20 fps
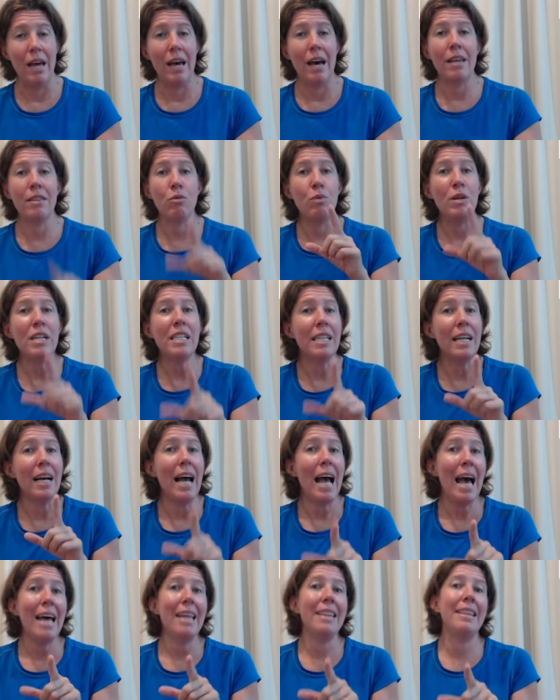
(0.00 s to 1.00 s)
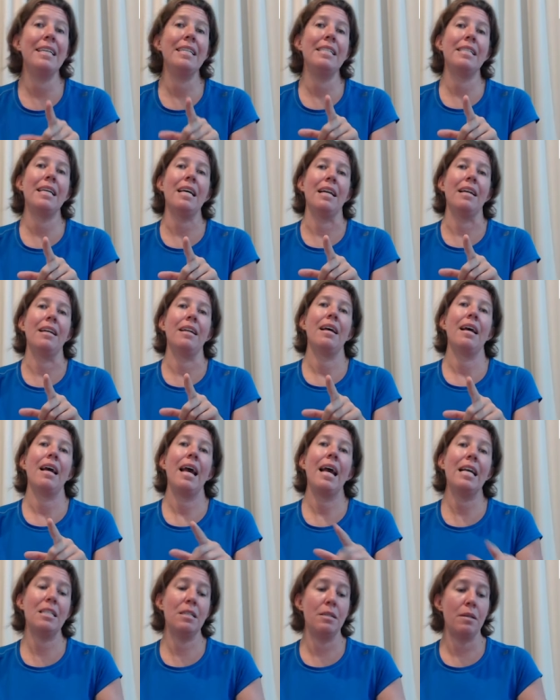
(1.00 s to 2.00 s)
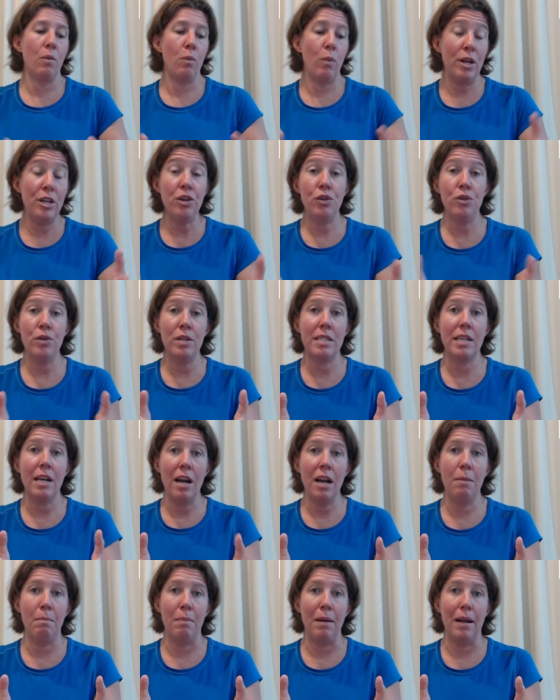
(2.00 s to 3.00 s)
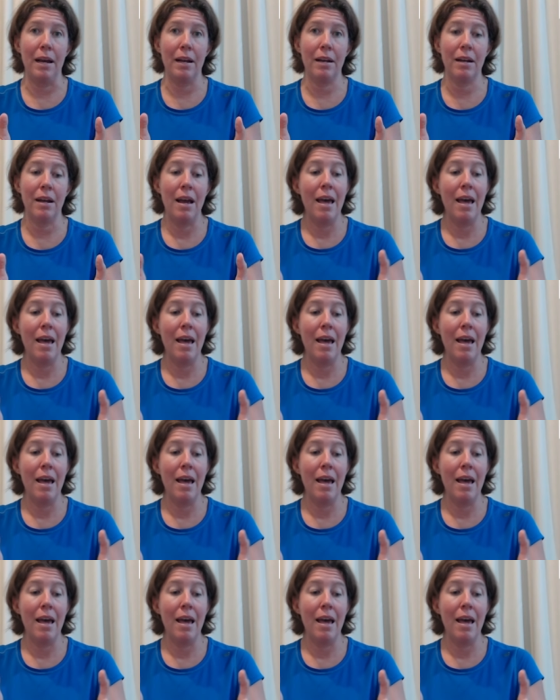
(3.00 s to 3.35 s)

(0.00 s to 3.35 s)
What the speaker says: And the reason I add these in is when you do a side plank,